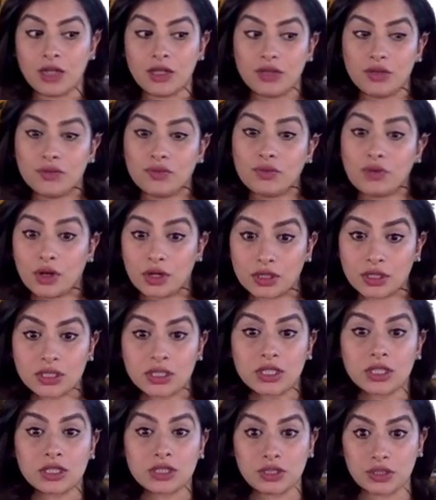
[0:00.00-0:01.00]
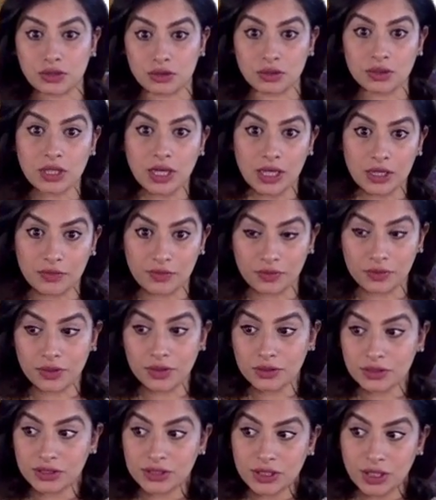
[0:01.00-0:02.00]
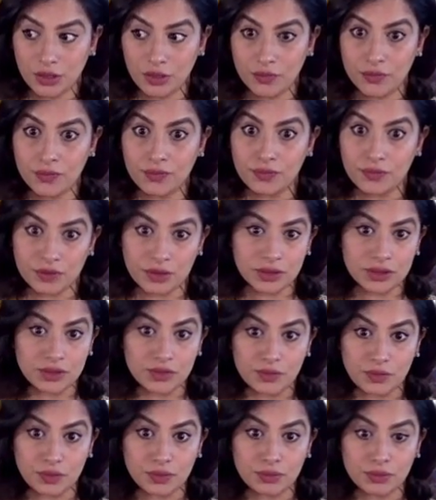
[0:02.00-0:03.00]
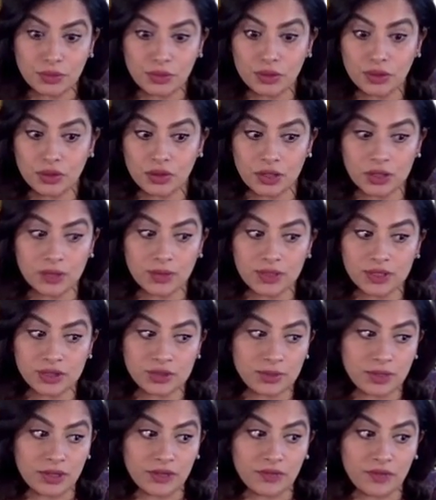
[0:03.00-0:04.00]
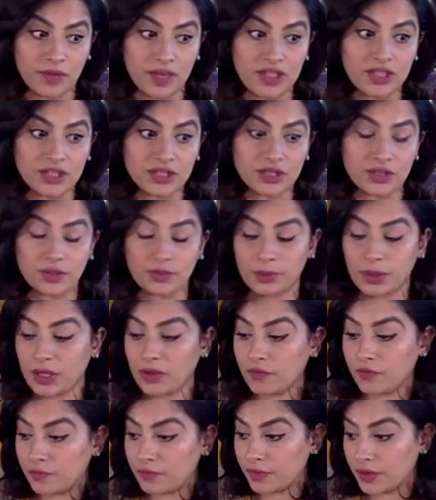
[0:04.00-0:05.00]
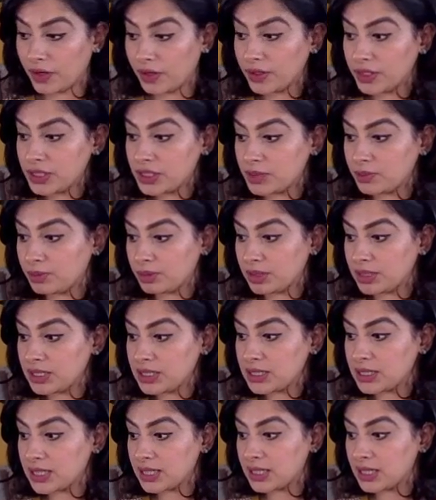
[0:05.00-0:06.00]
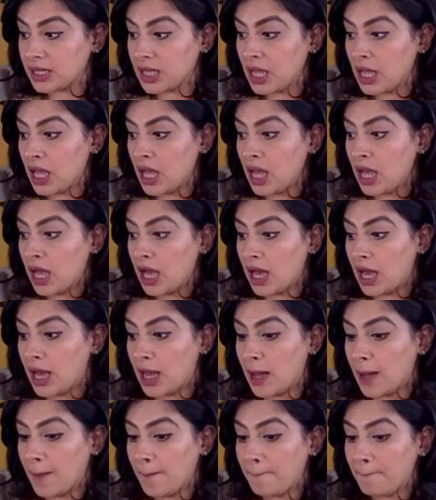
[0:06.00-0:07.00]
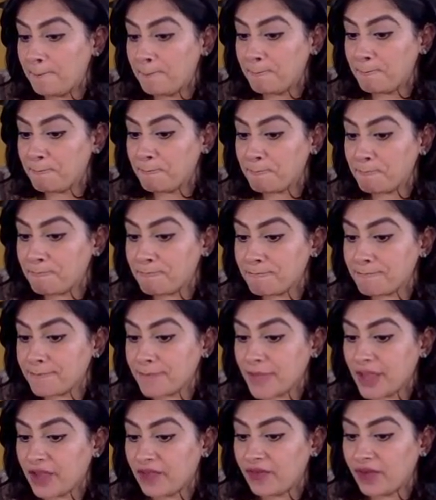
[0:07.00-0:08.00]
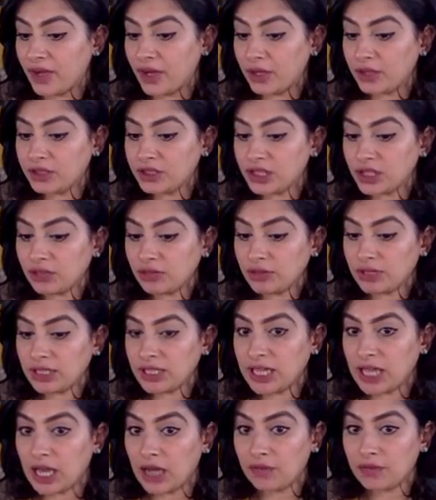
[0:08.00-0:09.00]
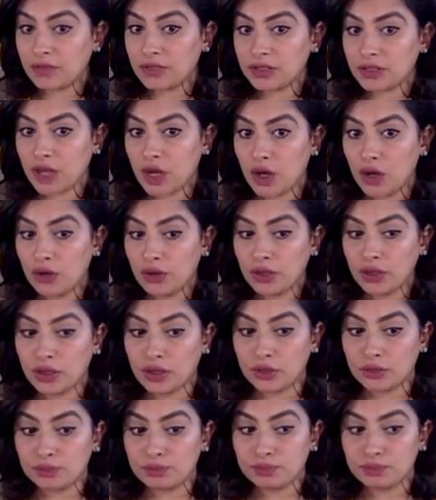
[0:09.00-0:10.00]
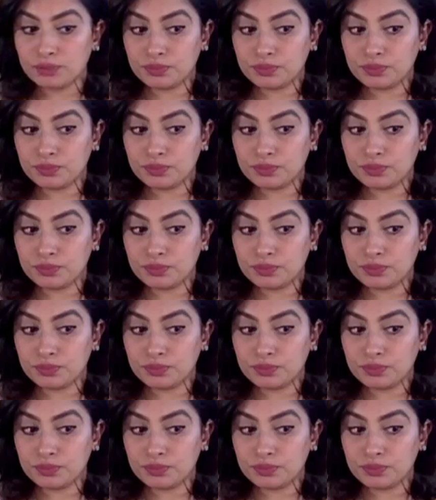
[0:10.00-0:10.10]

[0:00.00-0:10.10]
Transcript: You've got to do that for yourself this full moon, or otherwise you might find yourself being very depleted. Virgos generally have this whole, you know,